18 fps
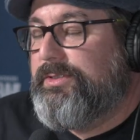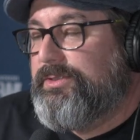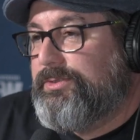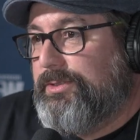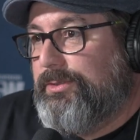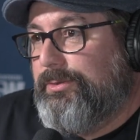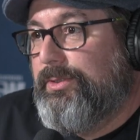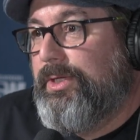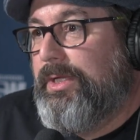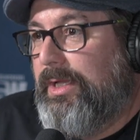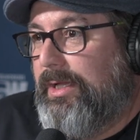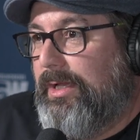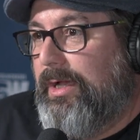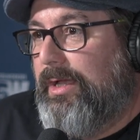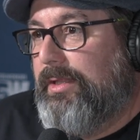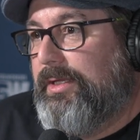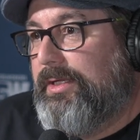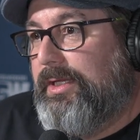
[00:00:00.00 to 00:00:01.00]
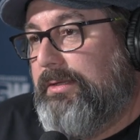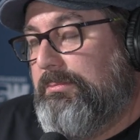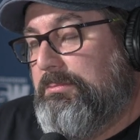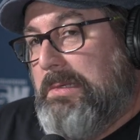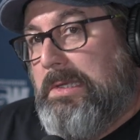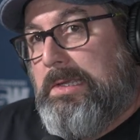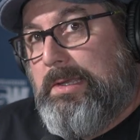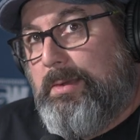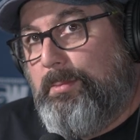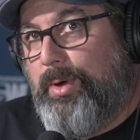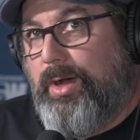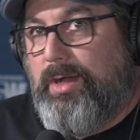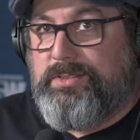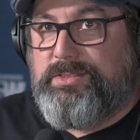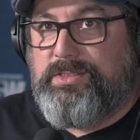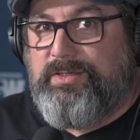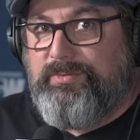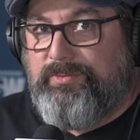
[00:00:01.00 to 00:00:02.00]
And so I think
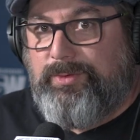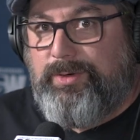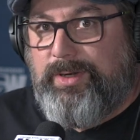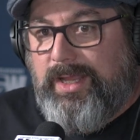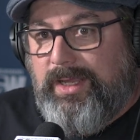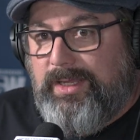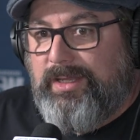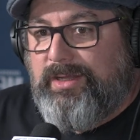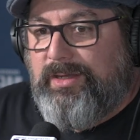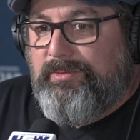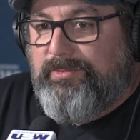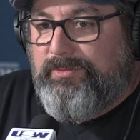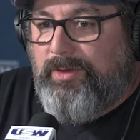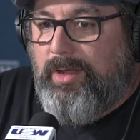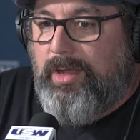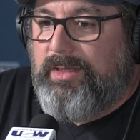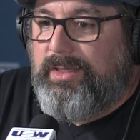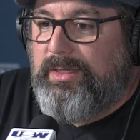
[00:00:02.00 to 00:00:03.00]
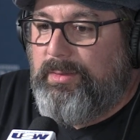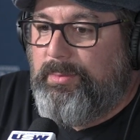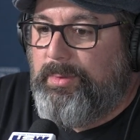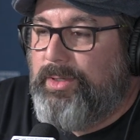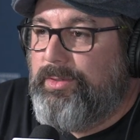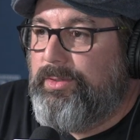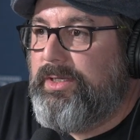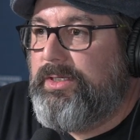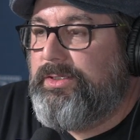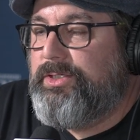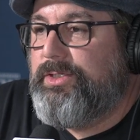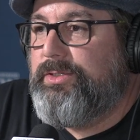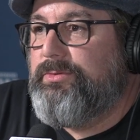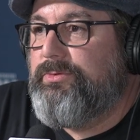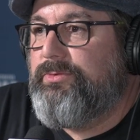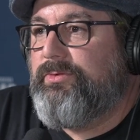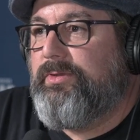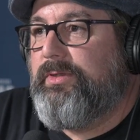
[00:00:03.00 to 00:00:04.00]
positive or negative, talking about
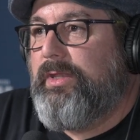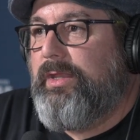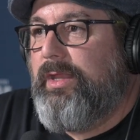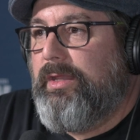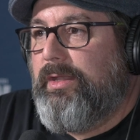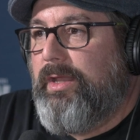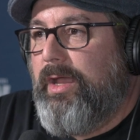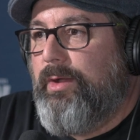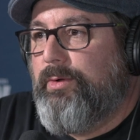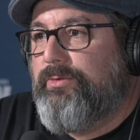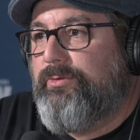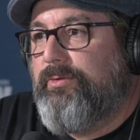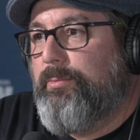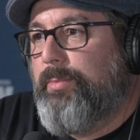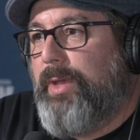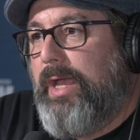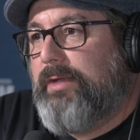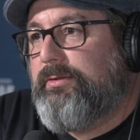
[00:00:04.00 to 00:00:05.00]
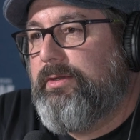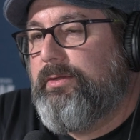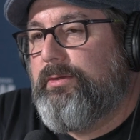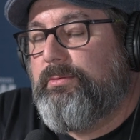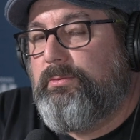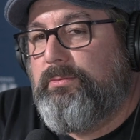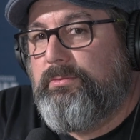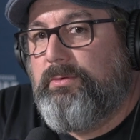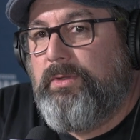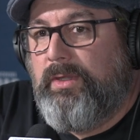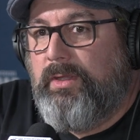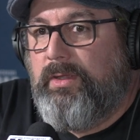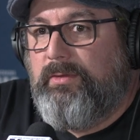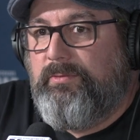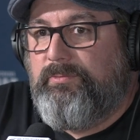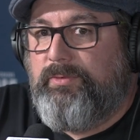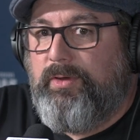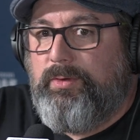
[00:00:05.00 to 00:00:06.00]
issues and how it's impacting
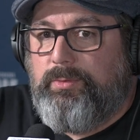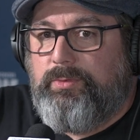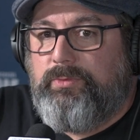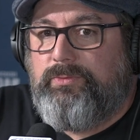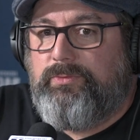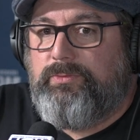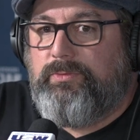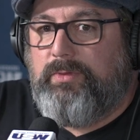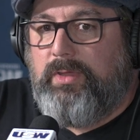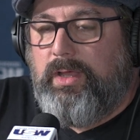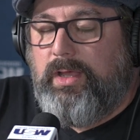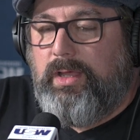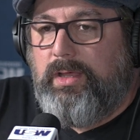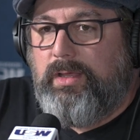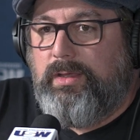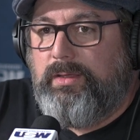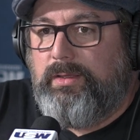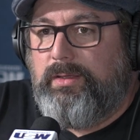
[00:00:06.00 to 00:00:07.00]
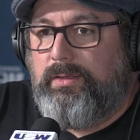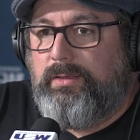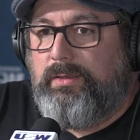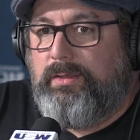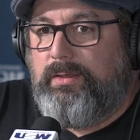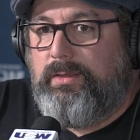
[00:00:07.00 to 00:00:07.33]
folks in